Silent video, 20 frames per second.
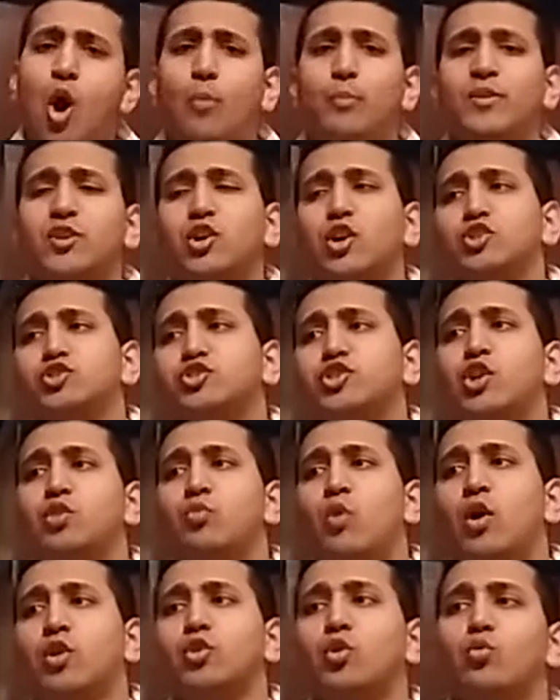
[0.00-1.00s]
oh, because she
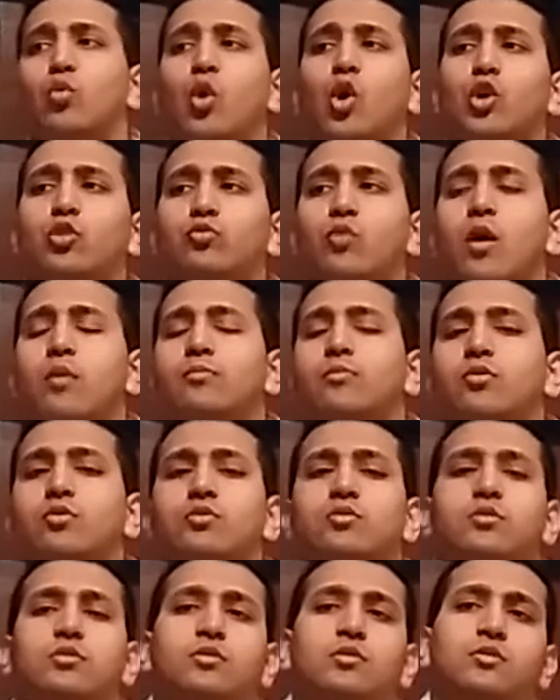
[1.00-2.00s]
won the Royal
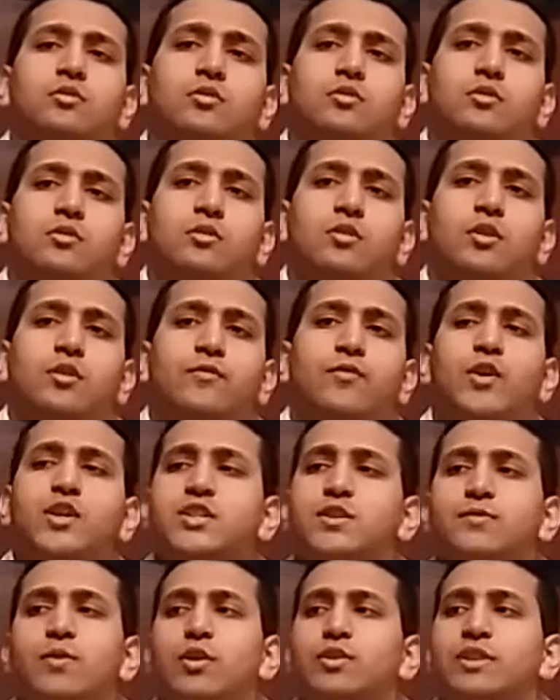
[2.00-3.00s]
Rumble.
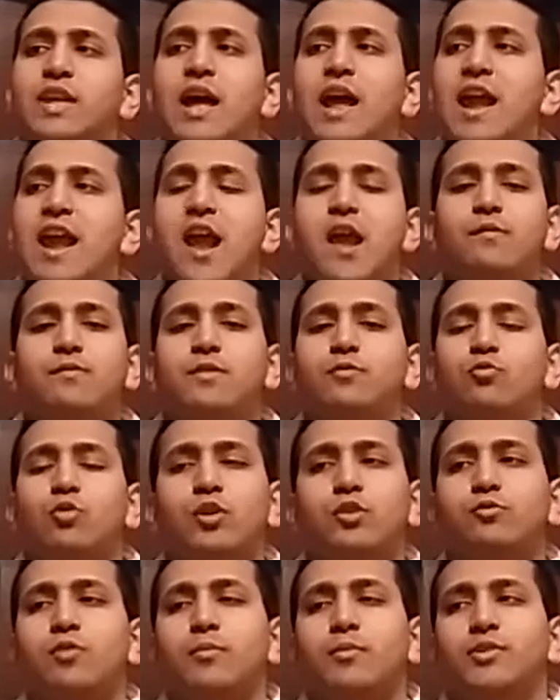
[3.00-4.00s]
First of all, not every
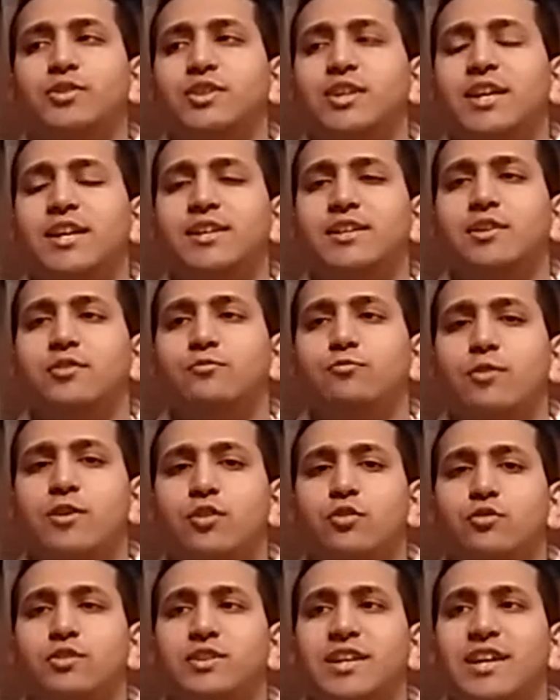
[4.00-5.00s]
Royal Rumble
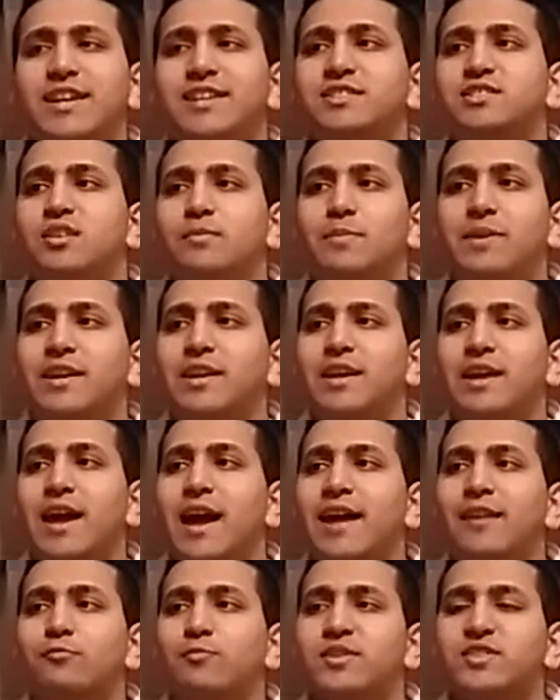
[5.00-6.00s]
winner needs to be
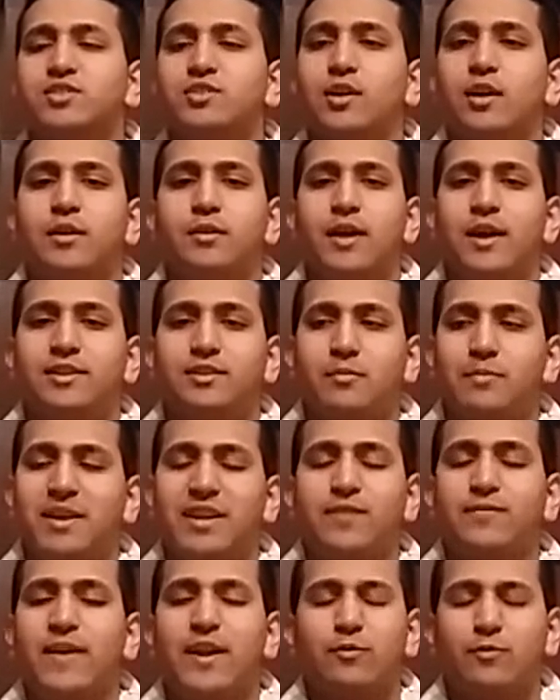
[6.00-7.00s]
at the
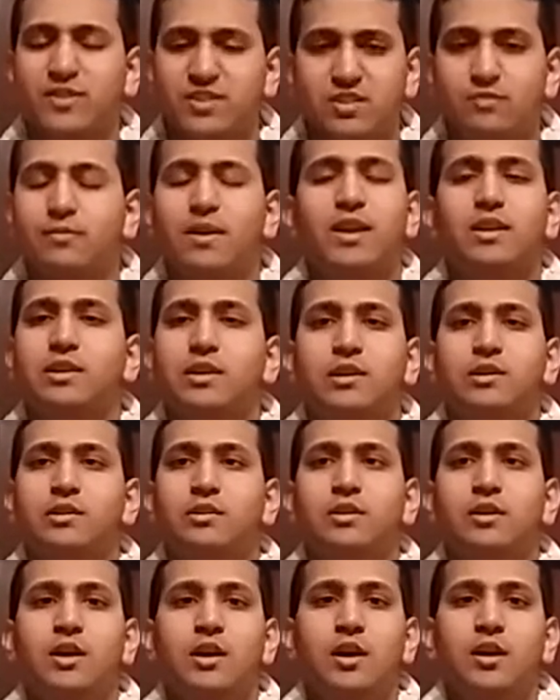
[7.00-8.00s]
main event of WrestleMania.
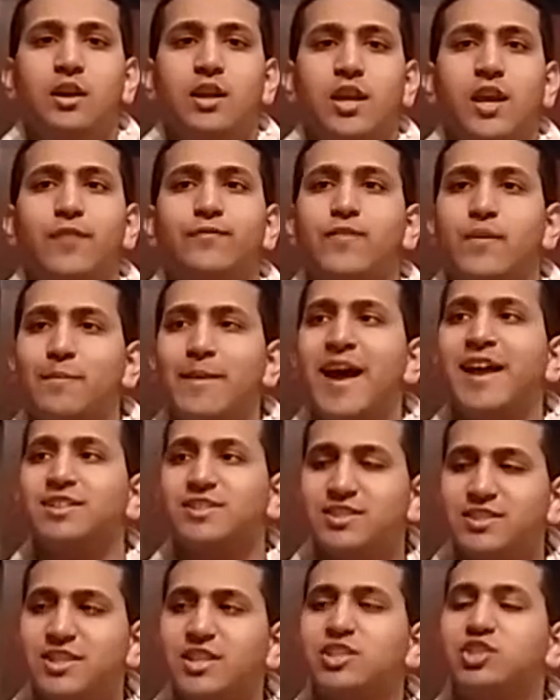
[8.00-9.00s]
If the
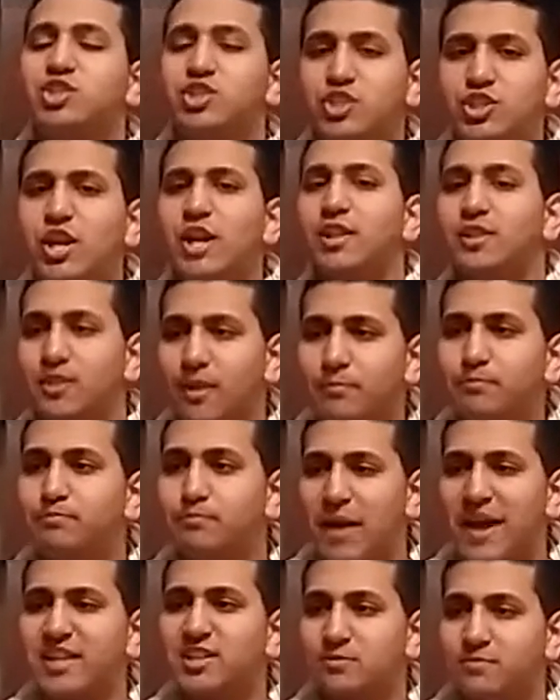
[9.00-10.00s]
match is legit the
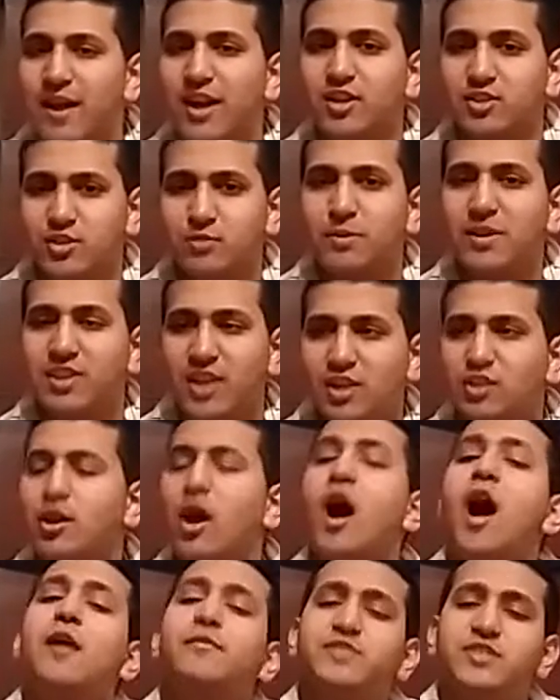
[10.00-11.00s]
best match to be,
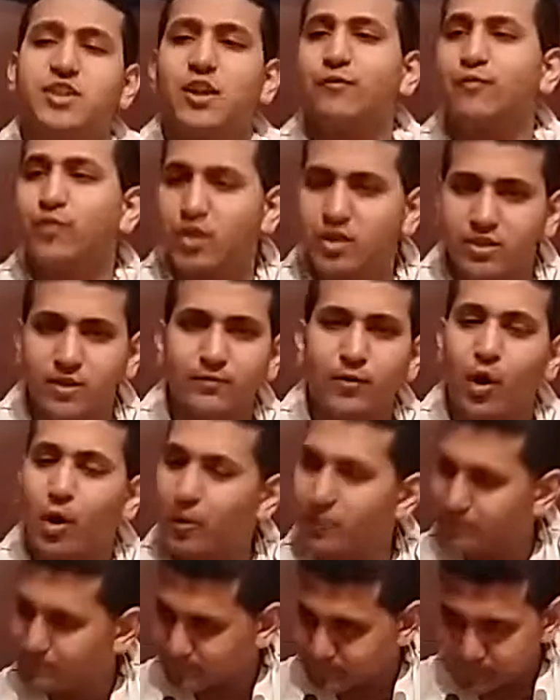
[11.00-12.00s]
obviously, first of
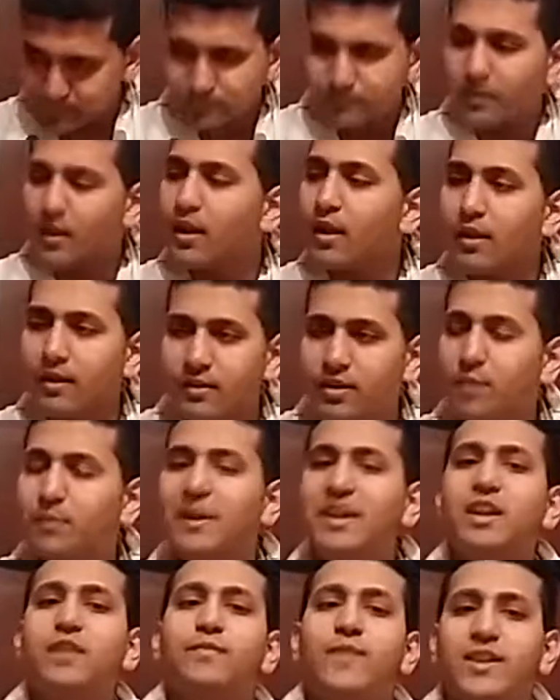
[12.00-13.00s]
all, the
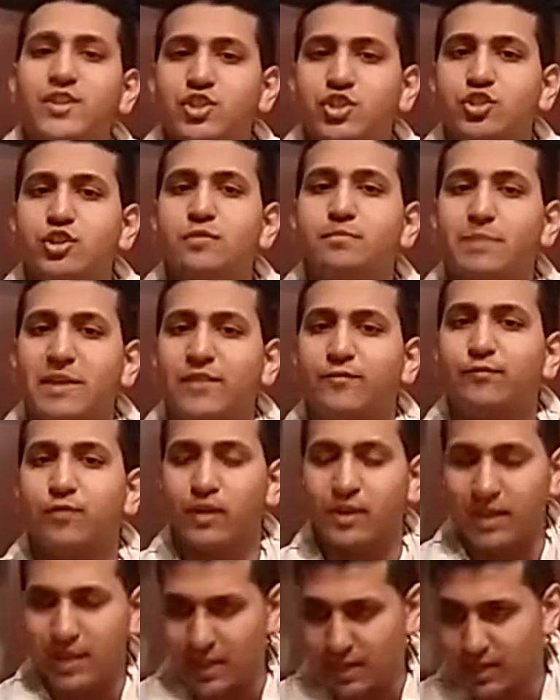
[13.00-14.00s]
main event should be
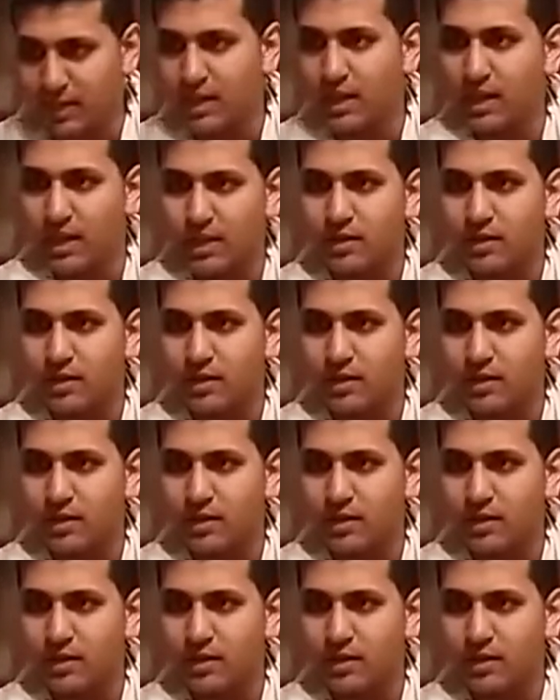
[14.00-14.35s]
freaking